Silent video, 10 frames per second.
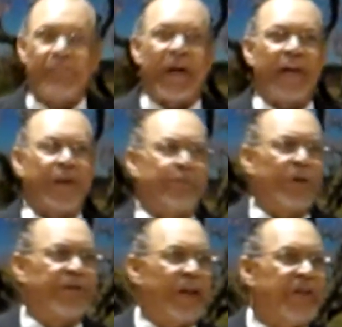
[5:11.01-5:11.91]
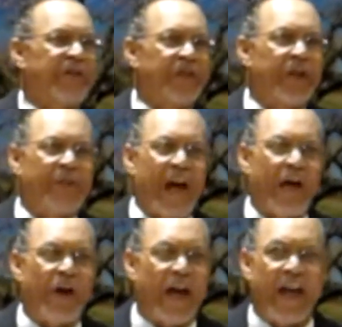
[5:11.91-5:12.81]
by the production of
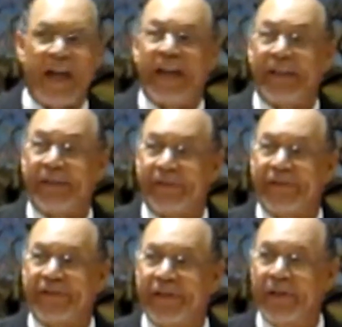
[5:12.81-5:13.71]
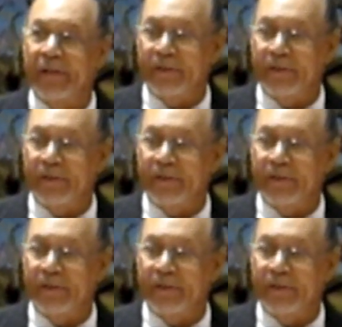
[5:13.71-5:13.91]
our hands,